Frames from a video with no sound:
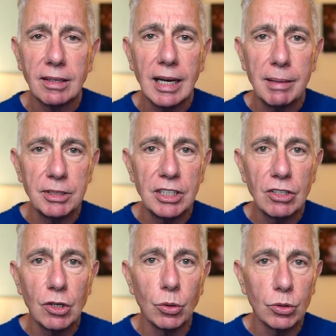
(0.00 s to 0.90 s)

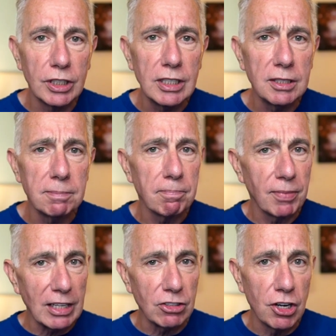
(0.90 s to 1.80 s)
Unlimited courses,
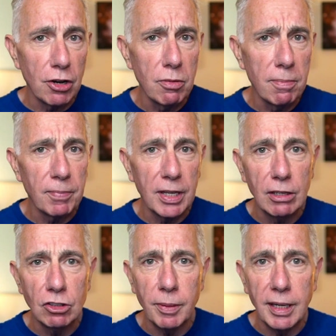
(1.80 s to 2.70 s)
that's new, they
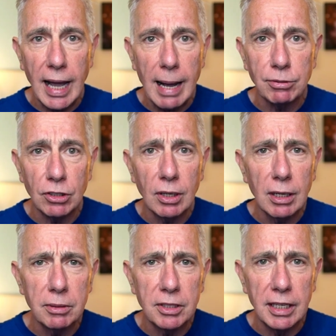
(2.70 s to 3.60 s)
used to be capped on
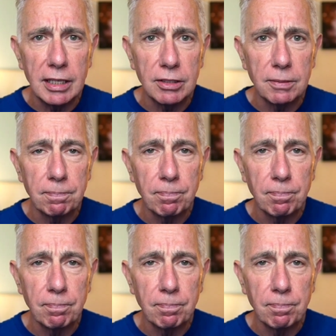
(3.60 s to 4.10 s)
lower tiers.